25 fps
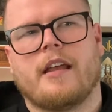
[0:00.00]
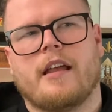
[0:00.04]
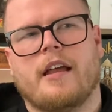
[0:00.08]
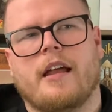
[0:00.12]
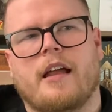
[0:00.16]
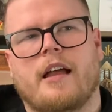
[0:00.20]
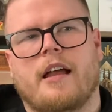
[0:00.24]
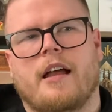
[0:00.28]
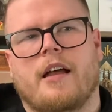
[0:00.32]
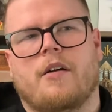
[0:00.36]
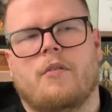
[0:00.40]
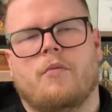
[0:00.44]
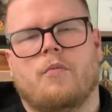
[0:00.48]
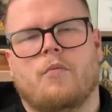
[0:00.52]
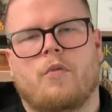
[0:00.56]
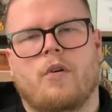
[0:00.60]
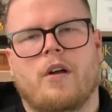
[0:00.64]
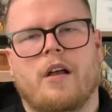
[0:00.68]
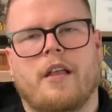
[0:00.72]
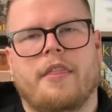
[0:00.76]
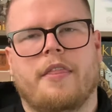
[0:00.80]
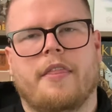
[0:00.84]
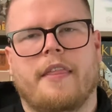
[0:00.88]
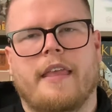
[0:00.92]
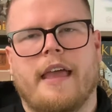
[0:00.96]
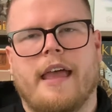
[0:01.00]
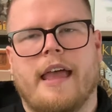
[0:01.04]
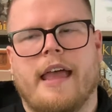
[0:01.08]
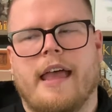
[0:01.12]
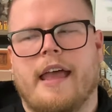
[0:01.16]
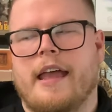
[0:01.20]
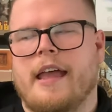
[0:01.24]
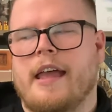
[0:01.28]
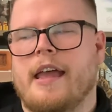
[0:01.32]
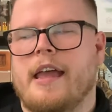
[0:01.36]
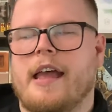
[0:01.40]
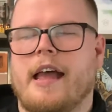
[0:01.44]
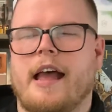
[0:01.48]
one
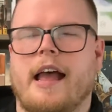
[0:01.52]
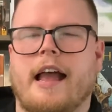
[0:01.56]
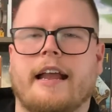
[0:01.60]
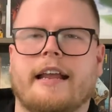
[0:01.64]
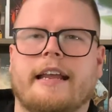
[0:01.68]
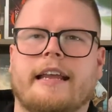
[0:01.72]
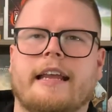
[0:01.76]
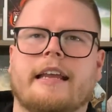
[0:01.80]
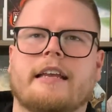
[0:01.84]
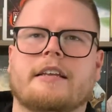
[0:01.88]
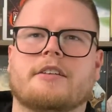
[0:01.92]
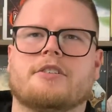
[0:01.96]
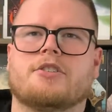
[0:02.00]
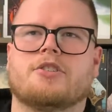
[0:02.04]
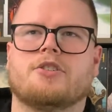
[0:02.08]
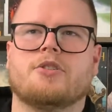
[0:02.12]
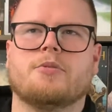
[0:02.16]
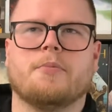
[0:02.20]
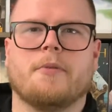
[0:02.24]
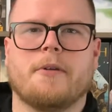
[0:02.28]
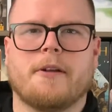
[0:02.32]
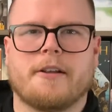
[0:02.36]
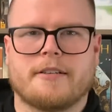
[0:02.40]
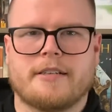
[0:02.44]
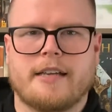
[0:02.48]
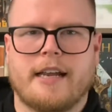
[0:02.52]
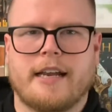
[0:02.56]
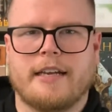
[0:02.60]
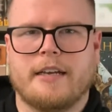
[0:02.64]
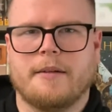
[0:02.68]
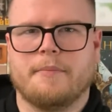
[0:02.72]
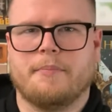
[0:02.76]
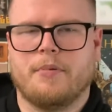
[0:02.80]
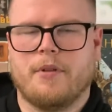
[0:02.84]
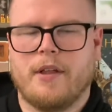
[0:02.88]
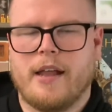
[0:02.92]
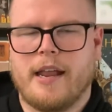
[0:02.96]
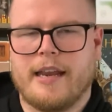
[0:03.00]
that I get super excited to
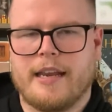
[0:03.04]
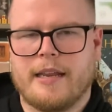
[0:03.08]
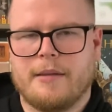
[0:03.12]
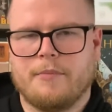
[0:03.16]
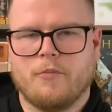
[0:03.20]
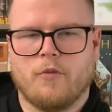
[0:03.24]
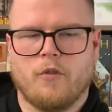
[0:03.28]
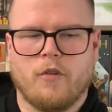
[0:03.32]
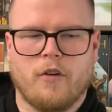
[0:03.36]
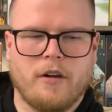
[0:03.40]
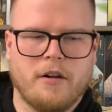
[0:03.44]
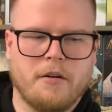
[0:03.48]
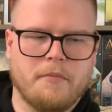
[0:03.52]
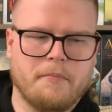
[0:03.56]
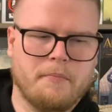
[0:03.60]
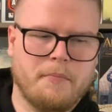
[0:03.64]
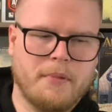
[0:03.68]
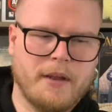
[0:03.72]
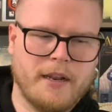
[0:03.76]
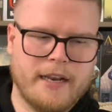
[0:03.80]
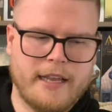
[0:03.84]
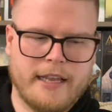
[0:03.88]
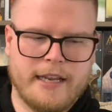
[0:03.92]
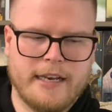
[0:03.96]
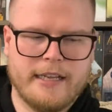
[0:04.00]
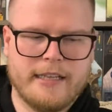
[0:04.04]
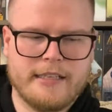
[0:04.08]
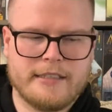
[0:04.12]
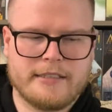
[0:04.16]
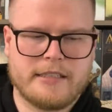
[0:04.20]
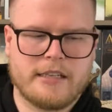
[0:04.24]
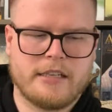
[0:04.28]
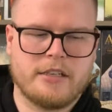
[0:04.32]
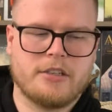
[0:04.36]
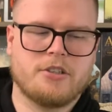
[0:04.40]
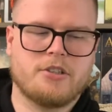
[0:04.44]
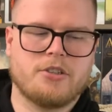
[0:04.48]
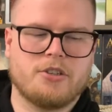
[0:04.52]
play anymore, but it
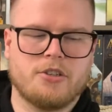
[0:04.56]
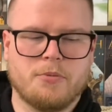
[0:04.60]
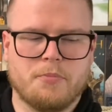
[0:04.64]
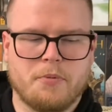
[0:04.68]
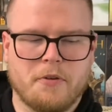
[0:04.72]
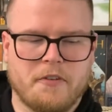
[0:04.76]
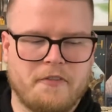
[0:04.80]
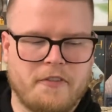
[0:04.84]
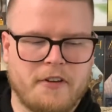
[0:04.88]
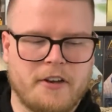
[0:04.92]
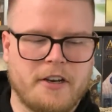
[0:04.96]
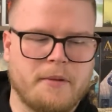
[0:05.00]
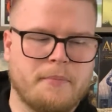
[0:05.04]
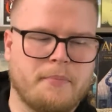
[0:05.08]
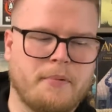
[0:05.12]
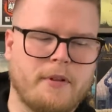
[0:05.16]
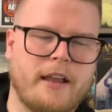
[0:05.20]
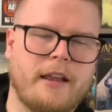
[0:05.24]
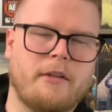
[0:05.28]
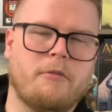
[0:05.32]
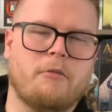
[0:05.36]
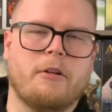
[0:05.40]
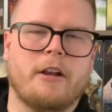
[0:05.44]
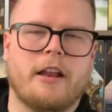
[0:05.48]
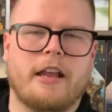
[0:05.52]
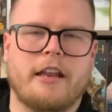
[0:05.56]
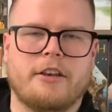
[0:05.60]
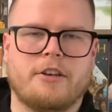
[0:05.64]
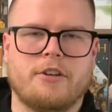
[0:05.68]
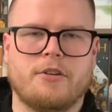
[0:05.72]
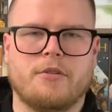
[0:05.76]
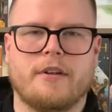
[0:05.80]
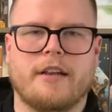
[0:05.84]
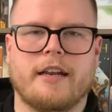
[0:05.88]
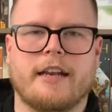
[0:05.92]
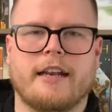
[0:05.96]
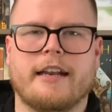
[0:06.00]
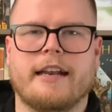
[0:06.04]
is super fun to play when I
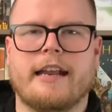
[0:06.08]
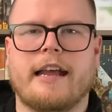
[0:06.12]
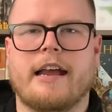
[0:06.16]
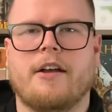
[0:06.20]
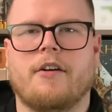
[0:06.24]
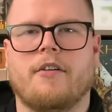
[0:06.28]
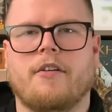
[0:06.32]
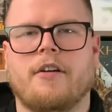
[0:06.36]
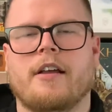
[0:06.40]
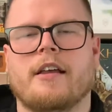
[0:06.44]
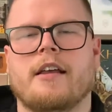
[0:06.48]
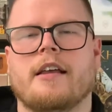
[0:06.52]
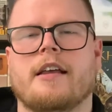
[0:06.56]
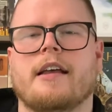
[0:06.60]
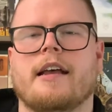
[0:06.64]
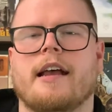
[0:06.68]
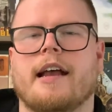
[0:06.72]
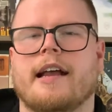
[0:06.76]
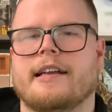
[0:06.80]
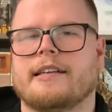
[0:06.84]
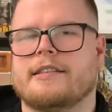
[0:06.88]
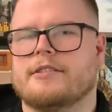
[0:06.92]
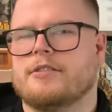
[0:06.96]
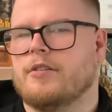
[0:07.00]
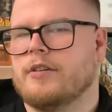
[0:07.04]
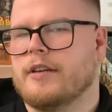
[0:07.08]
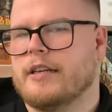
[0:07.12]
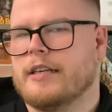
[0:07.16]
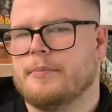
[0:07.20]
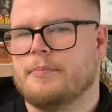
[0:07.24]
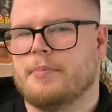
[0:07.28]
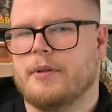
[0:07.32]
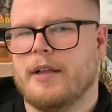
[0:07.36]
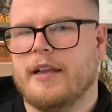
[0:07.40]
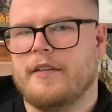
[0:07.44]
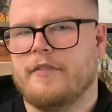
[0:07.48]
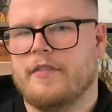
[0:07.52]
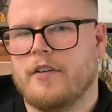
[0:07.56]
do get it out. I just don't get to
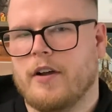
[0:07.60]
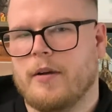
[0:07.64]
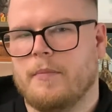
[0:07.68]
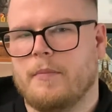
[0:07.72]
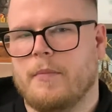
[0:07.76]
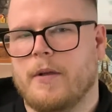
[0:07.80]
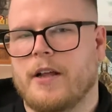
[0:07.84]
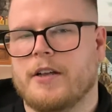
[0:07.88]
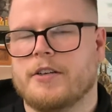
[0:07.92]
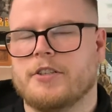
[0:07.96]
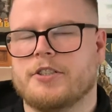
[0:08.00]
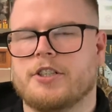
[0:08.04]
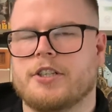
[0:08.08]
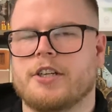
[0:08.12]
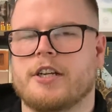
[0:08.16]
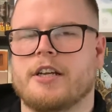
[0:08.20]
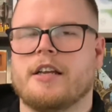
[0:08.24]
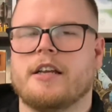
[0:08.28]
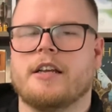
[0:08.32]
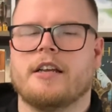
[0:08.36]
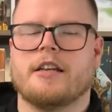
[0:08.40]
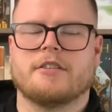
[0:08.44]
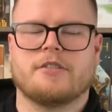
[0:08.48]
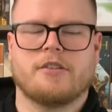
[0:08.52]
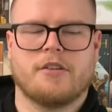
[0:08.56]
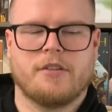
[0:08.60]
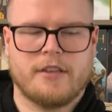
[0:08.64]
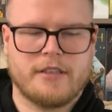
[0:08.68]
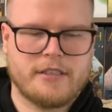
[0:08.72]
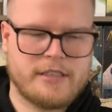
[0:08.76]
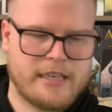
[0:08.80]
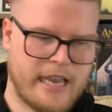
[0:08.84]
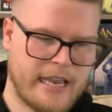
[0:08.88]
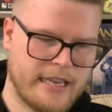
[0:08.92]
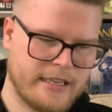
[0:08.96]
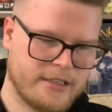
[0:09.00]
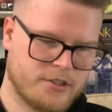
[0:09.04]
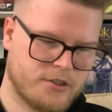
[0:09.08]
play it very much. So this
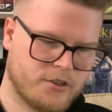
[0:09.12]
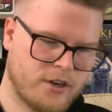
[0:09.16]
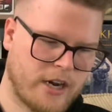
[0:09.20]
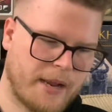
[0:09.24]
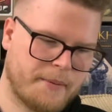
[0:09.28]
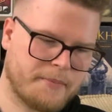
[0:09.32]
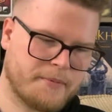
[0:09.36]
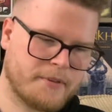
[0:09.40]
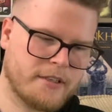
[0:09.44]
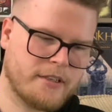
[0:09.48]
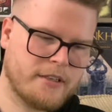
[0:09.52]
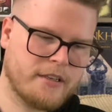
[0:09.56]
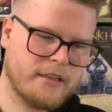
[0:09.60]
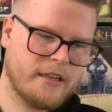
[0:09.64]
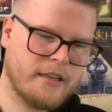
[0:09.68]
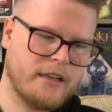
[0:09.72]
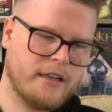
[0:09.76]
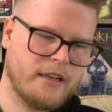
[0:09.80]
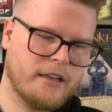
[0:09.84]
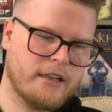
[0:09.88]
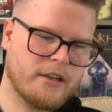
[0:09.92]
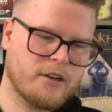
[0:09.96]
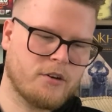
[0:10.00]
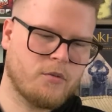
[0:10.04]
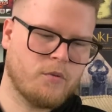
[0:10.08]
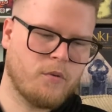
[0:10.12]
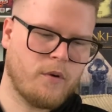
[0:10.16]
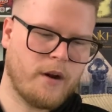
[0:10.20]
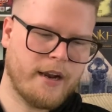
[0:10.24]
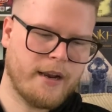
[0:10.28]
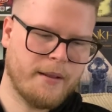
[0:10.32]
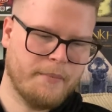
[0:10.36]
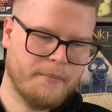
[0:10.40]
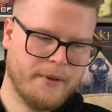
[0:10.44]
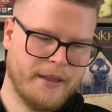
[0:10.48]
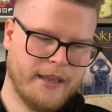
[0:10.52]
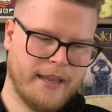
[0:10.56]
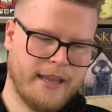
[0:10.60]
has dropped quite
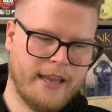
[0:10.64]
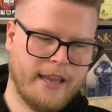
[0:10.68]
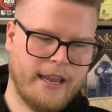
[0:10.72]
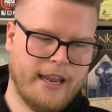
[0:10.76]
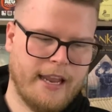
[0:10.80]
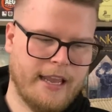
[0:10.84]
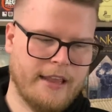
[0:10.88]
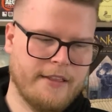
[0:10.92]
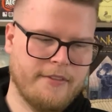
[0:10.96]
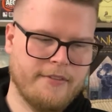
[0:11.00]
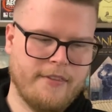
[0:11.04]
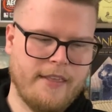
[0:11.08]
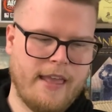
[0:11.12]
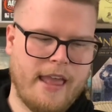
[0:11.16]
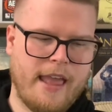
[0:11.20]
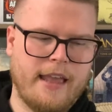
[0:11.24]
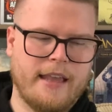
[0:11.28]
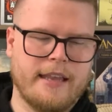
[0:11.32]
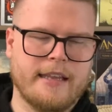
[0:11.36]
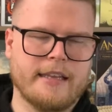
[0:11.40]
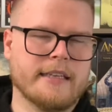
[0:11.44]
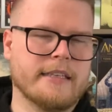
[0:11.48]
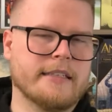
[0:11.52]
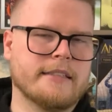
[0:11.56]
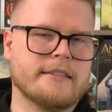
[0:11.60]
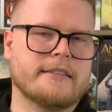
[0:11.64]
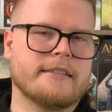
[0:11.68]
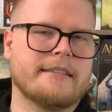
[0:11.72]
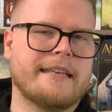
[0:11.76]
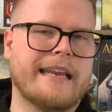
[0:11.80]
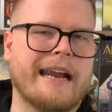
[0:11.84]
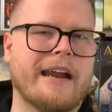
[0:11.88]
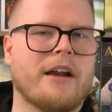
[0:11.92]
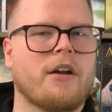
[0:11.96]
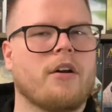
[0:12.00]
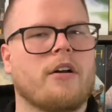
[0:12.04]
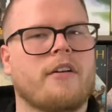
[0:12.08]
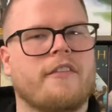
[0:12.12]
a bit, and that is
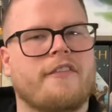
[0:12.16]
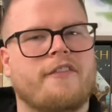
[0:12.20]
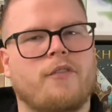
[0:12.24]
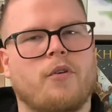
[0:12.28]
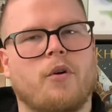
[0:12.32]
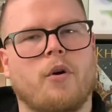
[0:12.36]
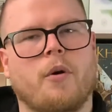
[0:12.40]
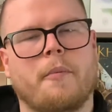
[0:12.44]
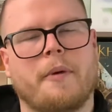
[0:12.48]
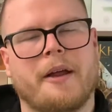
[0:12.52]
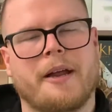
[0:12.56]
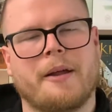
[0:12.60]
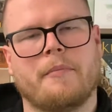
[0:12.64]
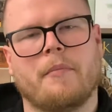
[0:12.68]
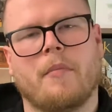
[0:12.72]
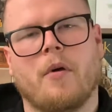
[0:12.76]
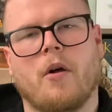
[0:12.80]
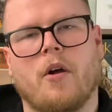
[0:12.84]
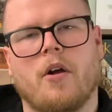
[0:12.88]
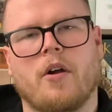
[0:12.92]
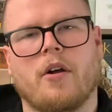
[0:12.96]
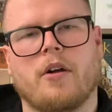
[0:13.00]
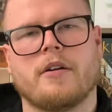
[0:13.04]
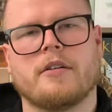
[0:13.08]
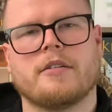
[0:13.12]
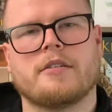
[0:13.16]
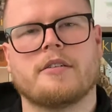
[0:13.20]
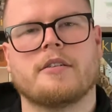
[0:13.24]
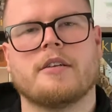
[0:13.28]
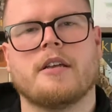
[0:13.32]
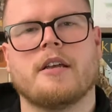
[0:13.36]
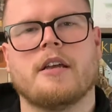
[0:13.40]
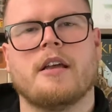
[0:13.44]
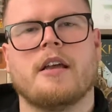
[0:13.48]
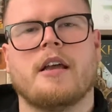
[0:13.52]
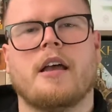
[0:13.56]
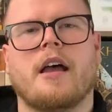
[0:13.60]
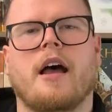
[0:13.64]
Terraforming Mars.
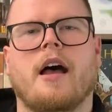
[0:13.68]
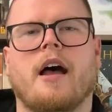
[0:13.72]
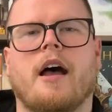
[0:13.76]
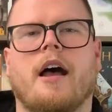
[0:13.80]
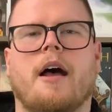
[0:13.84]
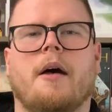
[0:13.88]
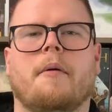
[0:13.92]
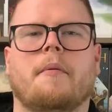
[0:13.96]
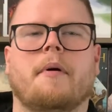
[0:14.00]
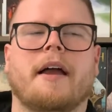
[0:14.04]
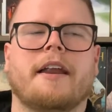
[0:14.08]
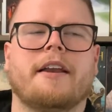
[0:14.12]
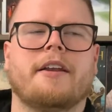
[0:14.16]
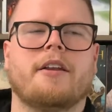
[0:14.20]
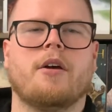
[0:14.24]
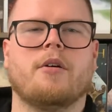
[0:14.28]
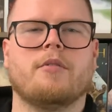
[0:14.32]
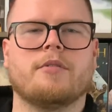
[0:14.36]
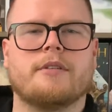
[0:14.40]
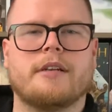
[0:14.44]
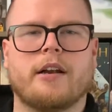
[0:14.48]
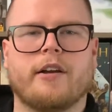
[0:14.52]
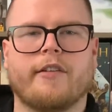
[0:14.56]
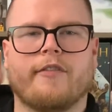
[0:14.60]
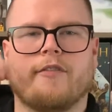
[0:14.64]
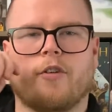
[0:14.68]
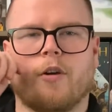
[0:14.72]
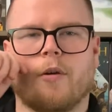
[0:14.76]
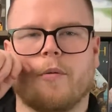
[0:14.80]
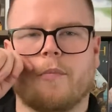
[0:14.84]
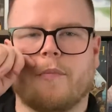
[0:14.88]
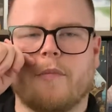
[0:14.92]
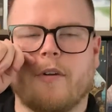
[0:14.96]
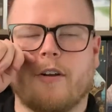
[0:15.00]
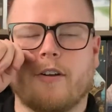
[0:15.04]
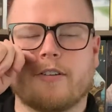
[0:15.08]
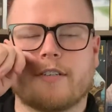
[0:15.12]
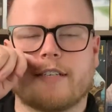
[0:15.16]
I know
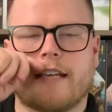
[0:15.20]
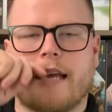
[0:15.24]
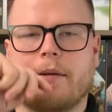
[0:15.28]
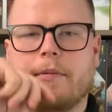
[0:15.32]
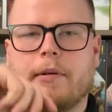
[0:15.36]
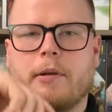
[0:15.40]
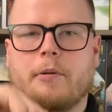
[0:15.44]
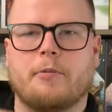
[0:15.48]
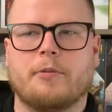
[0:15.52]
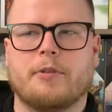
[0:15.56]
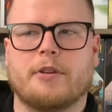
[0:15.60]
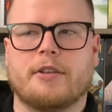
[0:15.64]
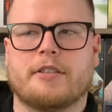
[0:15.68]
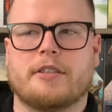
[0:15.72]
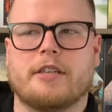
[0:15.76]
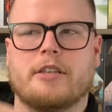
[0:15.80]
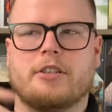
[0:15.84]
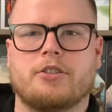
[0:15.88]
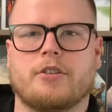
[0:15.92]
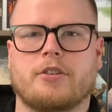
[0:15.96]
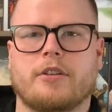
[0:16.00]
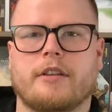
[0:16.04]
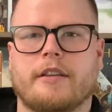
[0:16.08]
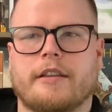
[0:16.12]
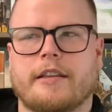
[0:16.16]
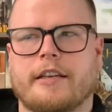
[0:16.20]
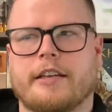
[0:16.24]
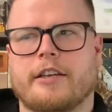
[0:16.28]
Terraforming Mars came out with essentially the